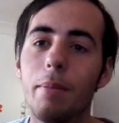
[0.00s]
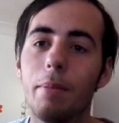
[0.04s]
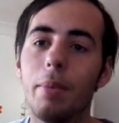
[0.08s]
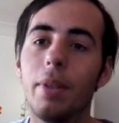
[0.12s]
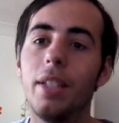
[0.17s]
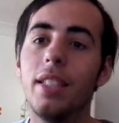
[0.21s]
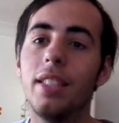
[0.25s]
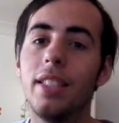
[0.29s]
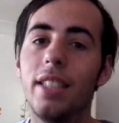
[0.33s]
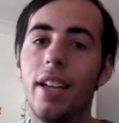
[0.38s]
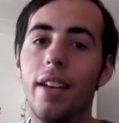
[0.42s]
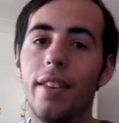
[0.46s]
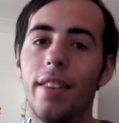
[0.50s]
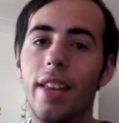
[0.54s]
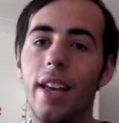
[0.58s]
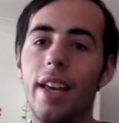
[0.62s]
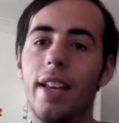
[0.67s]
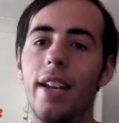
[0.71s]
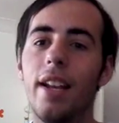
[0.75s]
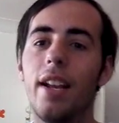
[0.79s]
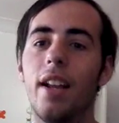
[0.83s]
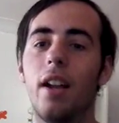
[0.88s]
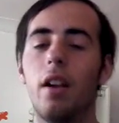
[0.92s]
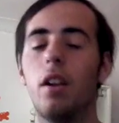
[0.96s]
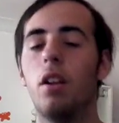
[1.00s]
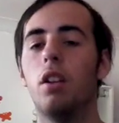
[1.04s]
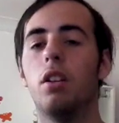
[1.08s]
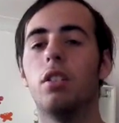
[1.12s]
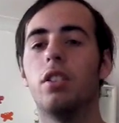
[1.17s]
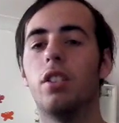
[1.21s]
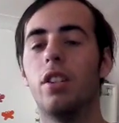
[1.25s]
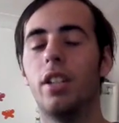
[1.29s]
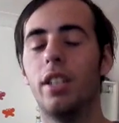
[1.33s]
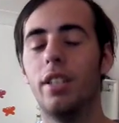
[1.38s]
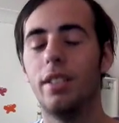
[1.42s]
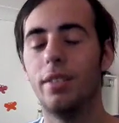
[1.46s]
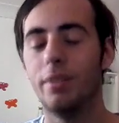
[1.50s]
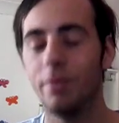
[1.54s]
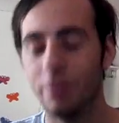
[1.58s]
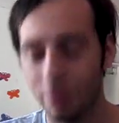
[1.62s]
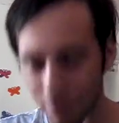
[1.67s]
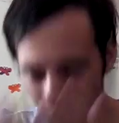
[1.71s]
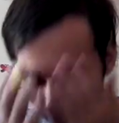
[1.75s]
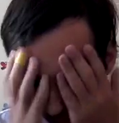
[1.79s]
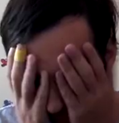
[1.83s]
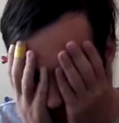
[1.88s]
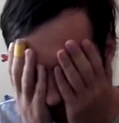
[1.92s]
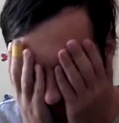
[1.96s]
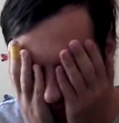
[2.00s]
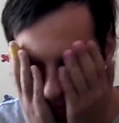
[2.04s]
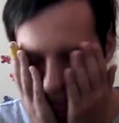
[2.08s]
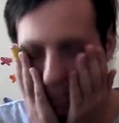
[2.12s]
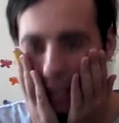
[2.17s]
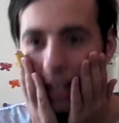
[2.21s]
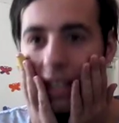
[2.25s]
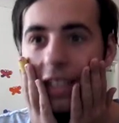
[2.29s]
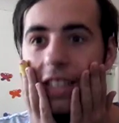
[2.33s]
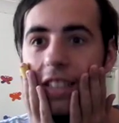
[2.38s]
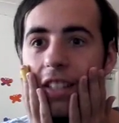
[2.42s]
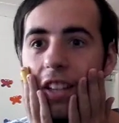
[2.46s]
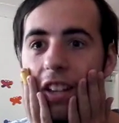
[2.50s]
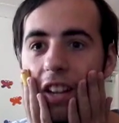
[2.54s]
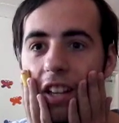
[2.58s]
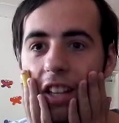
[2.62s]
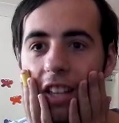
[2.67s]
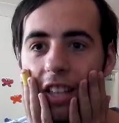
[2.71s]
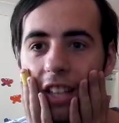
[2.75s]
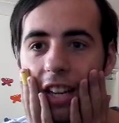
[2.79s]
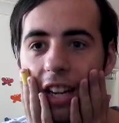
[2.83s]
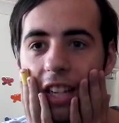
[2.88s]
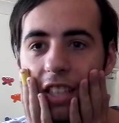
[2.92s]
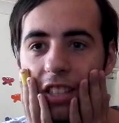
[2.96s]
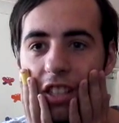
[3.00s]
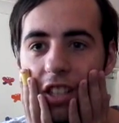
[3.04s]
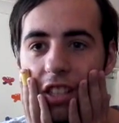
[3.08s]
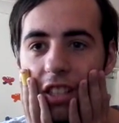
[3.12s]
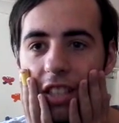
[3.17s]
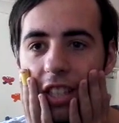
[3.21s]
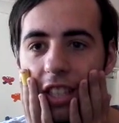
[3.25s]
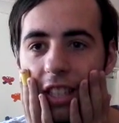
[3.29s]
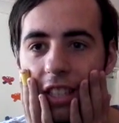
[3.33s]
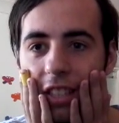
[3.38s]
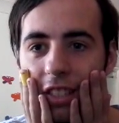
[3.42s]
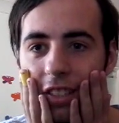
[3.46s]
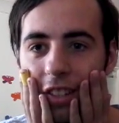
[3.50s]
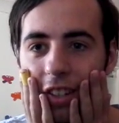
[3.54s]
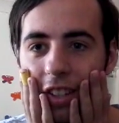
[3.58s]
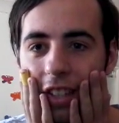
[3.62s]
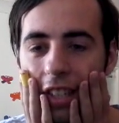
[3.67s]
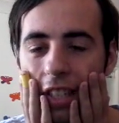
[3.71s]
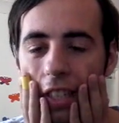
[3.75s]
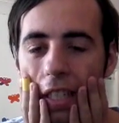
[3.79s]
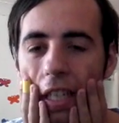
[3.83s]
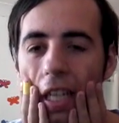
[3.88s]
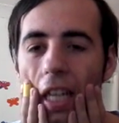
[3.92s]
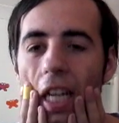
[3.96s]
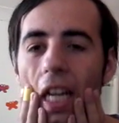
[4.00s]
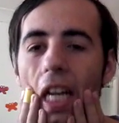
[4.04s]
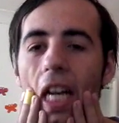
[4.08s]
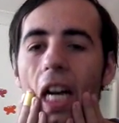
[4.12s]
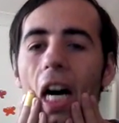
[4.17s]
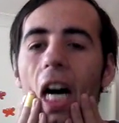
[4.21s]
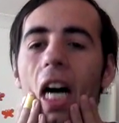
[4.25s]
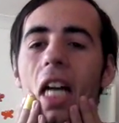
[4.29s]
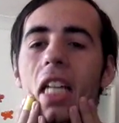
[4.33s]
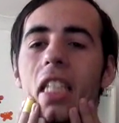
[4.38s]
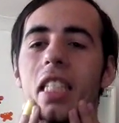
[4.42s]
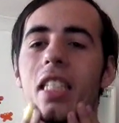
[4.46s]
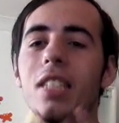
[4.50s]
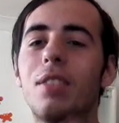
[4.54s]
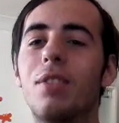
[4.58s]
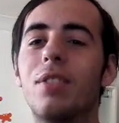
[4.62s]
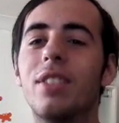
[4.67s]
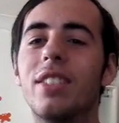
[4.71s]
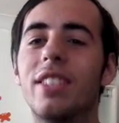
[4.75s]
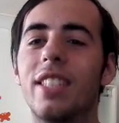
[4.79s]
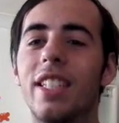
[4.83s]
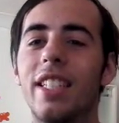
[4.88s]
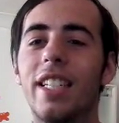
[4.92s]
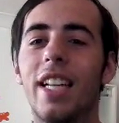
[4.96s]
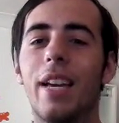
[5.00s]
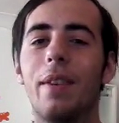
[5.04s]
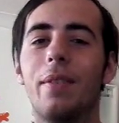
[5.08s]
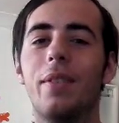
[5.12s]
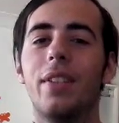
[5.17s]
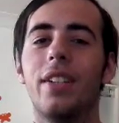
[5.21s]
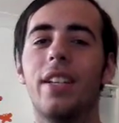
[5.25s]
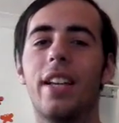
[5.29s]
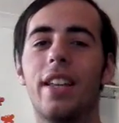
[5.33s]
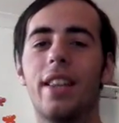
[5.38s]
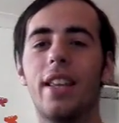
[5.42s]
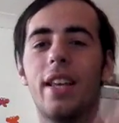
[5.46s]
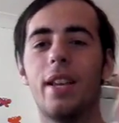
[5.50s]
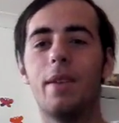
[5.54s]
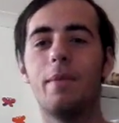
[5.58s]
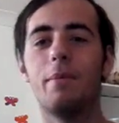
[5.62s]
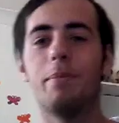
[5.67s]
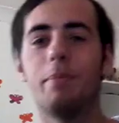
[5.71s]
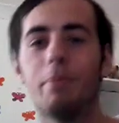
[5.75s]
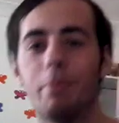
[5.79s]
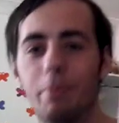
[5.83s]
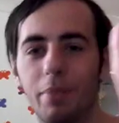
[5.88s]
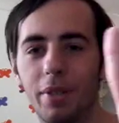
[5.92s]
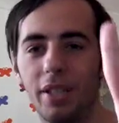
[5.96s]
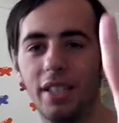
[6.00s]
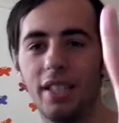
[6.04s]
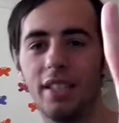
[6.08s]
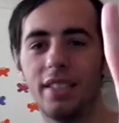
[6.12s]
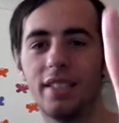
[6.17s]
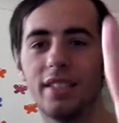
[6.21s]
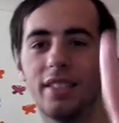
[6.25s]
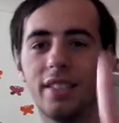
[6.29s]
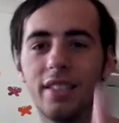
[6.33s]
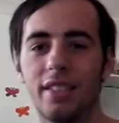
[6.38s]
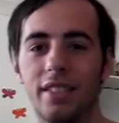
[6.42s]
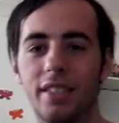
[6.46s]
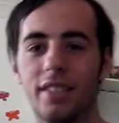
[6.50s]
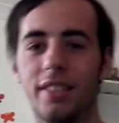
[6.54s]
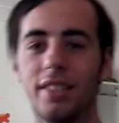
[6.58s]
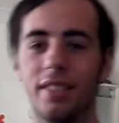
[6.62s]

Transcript: But until then, oh no, sorry. What am I saying? Today's Thursday, sorry. I'll see you on Sunday, but until then, peace.